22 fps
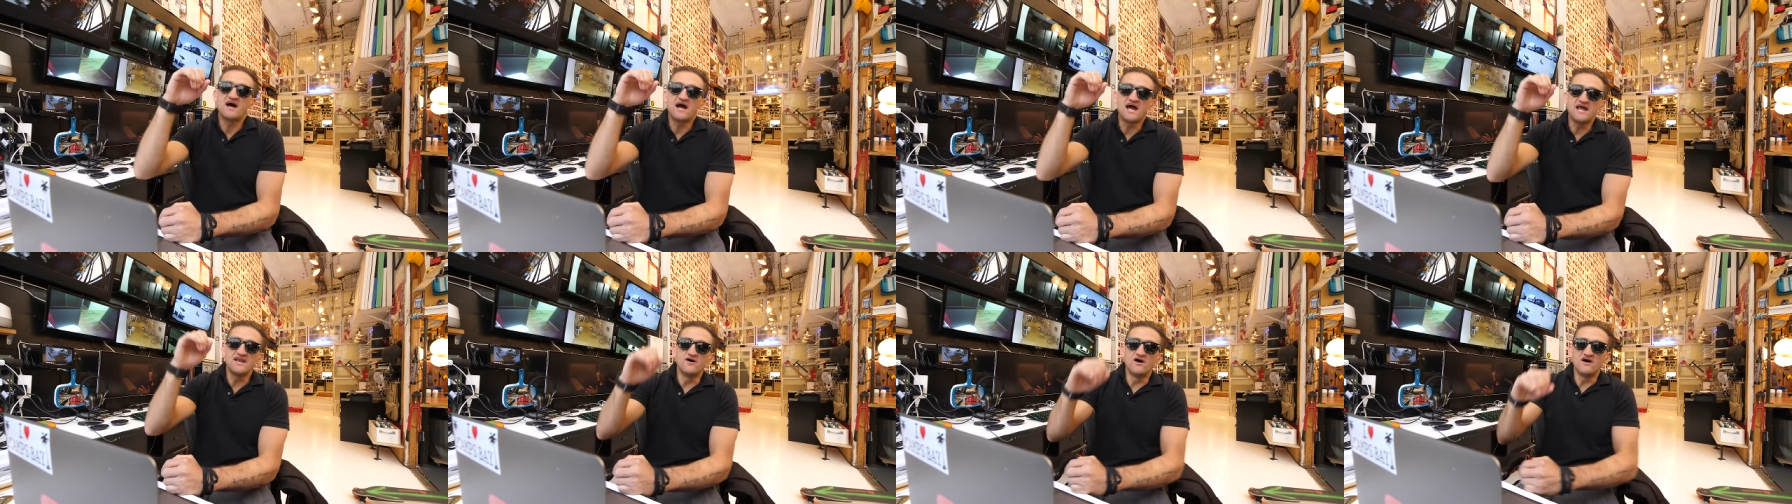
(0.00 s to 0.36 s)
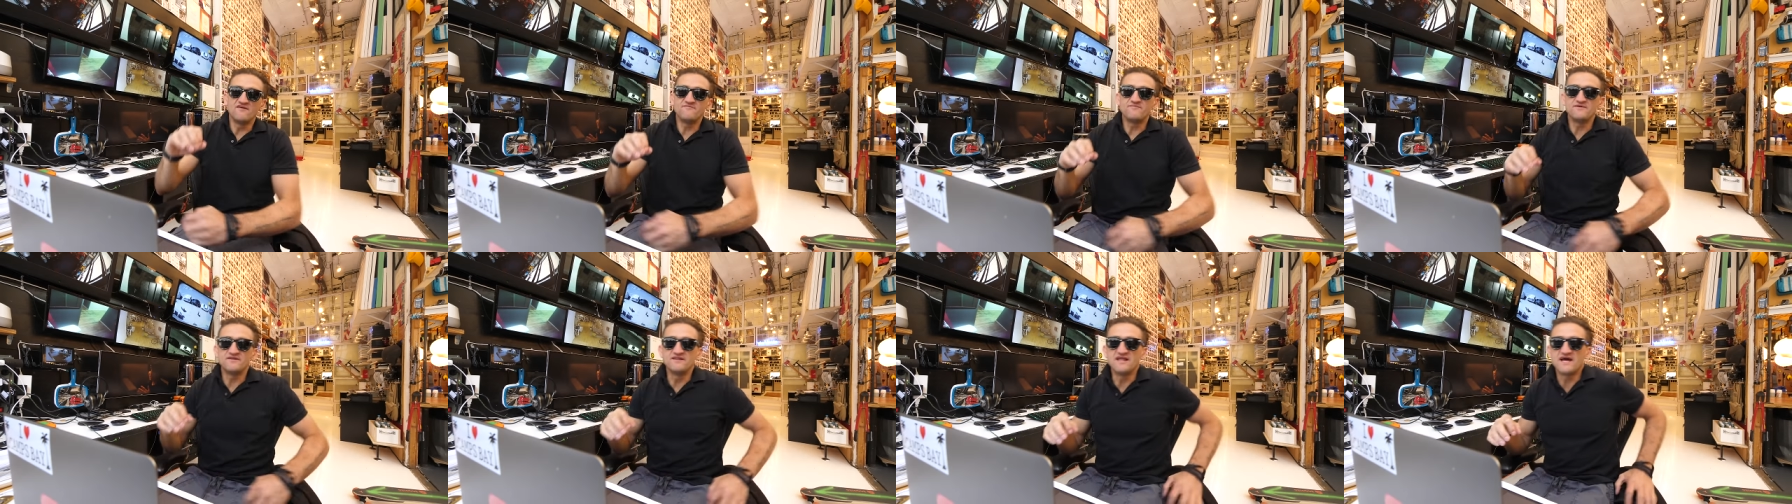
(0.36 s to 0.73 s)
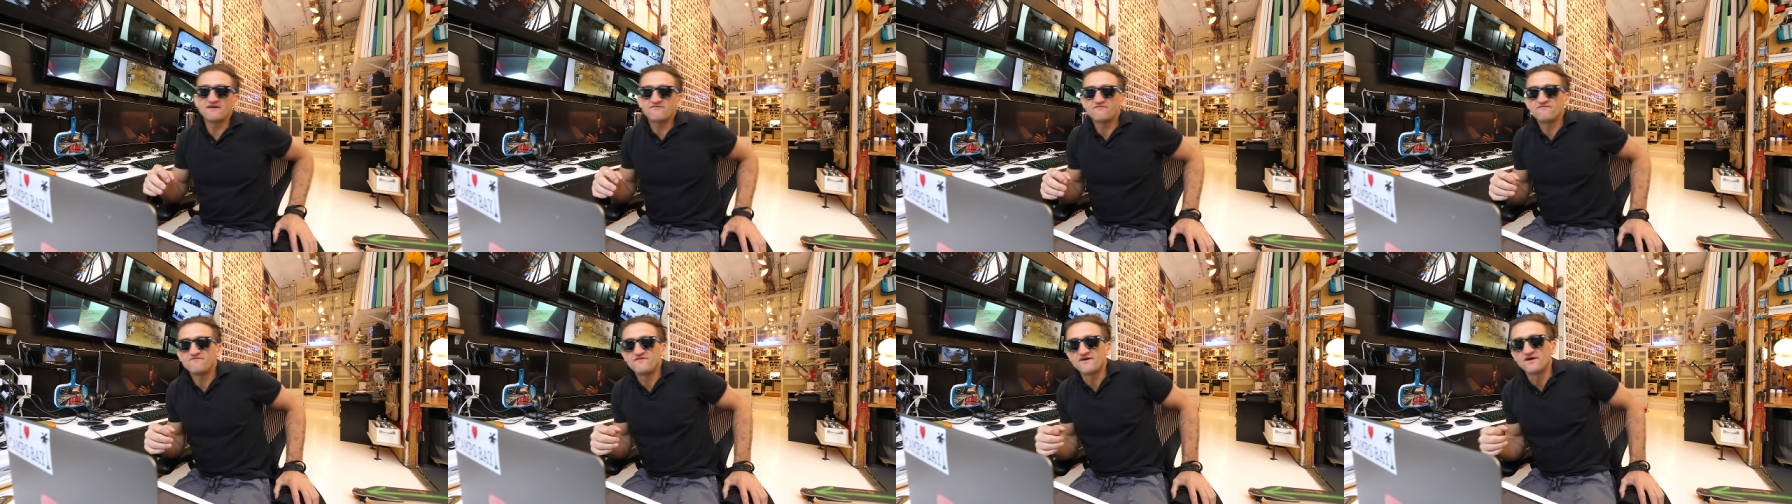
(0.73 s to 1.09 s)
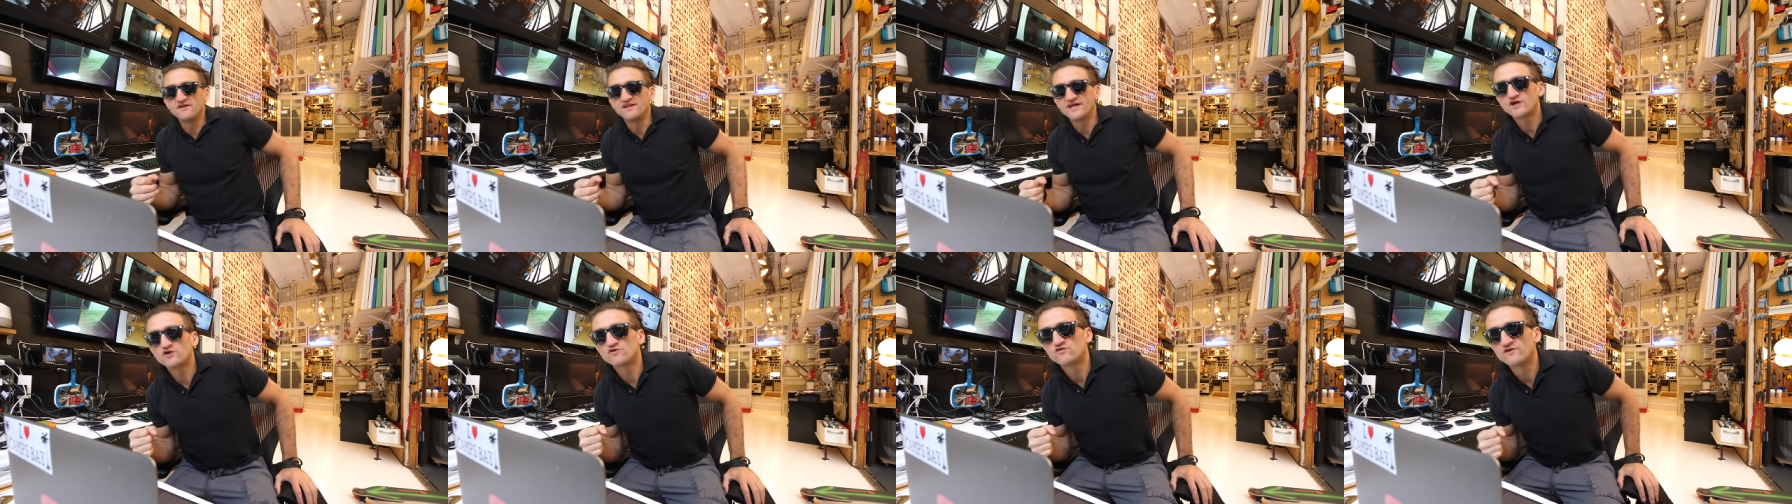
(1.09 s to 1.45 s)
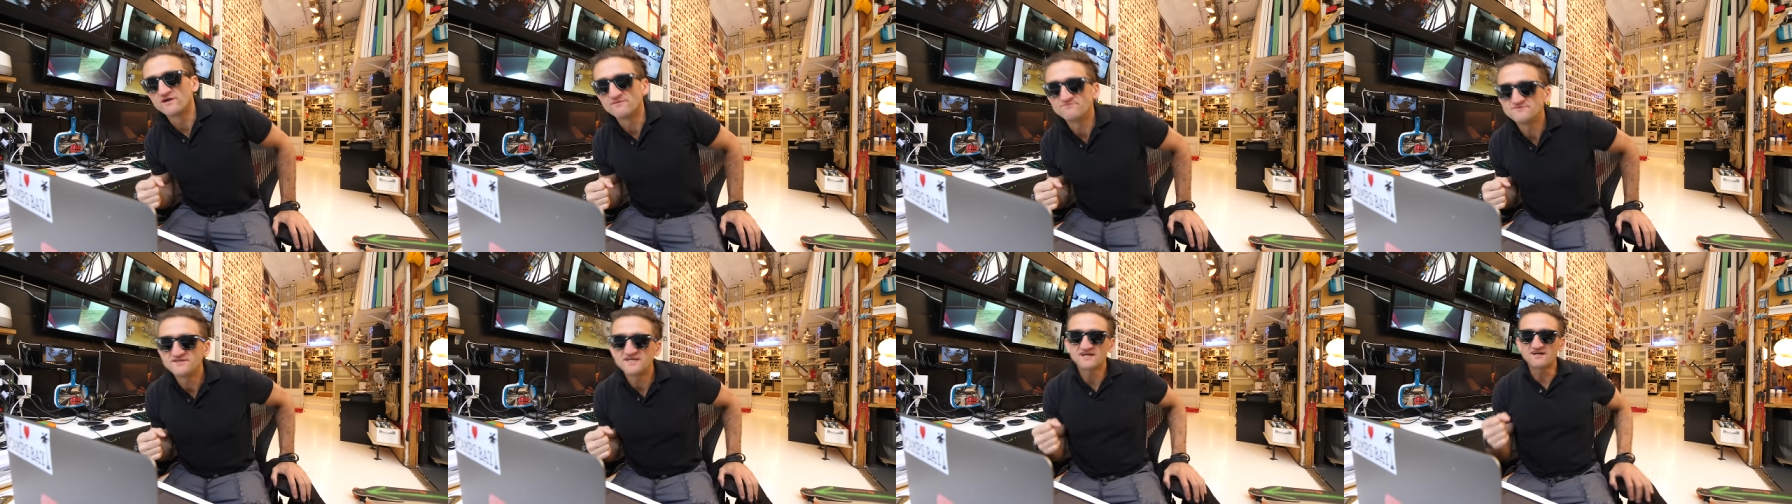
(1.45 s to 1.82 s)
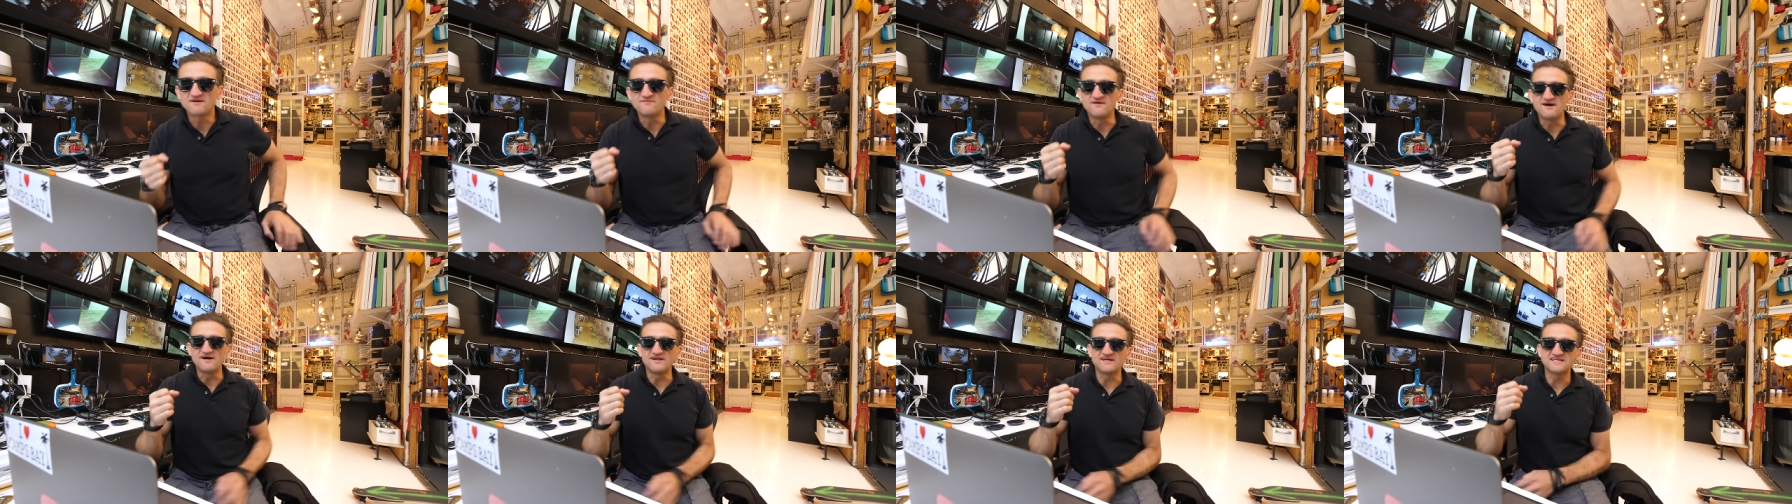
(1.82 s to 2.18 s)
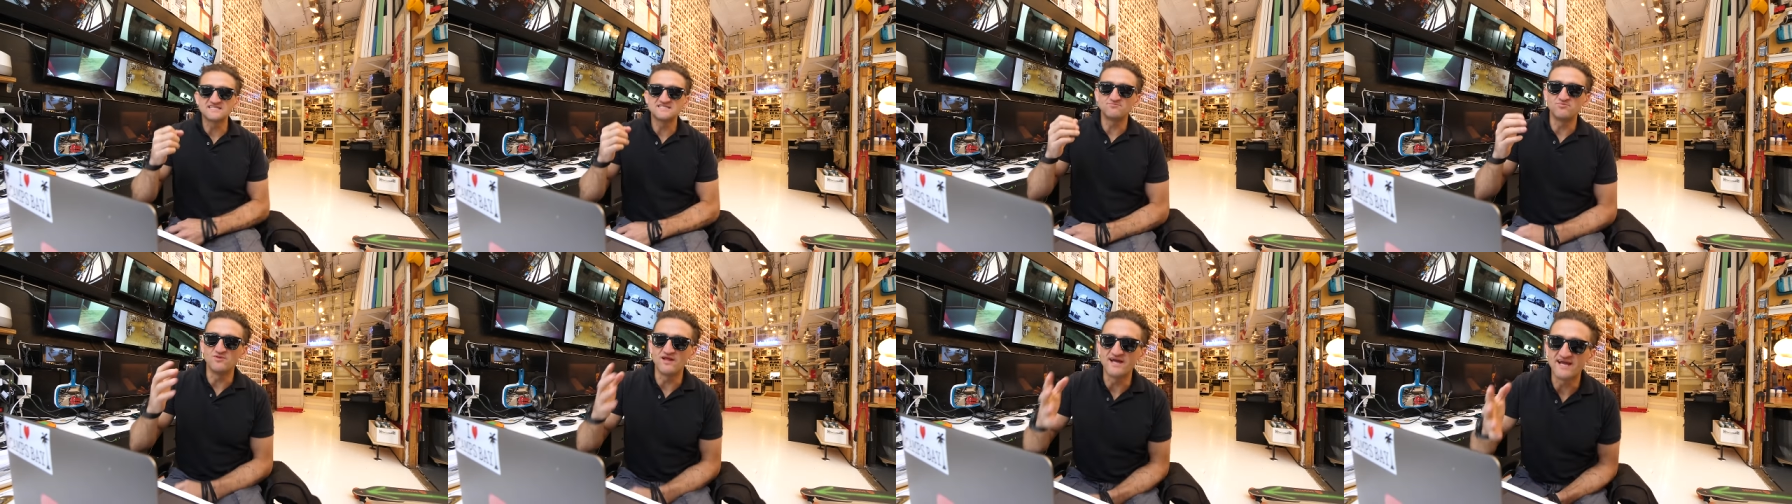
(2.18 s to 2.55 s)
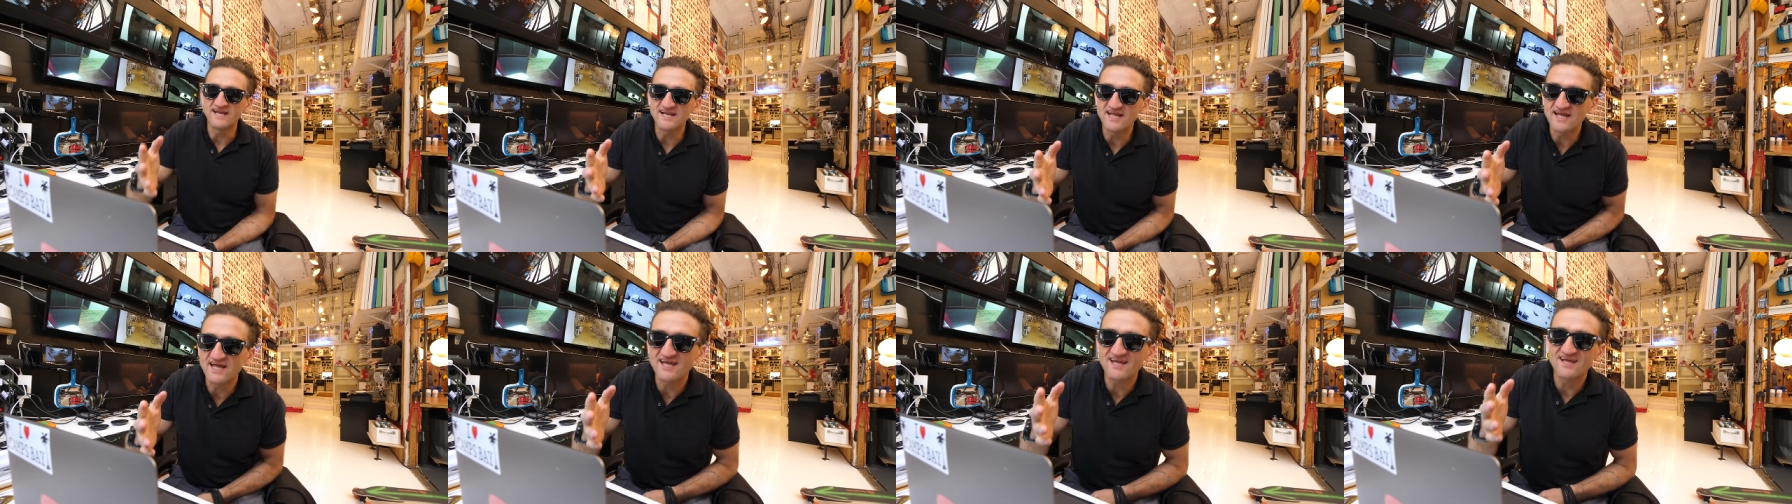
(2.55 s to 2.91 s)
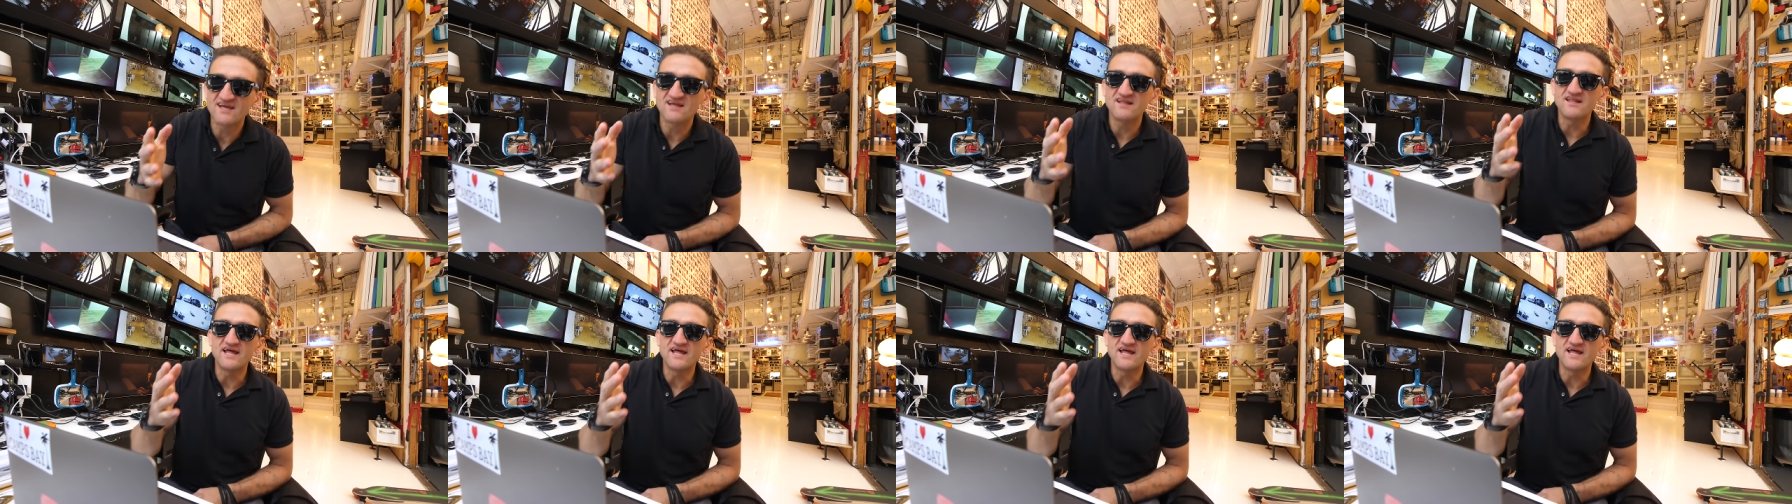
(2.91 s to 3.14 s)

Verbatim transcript: I know I've been like fairly cryptic about explaining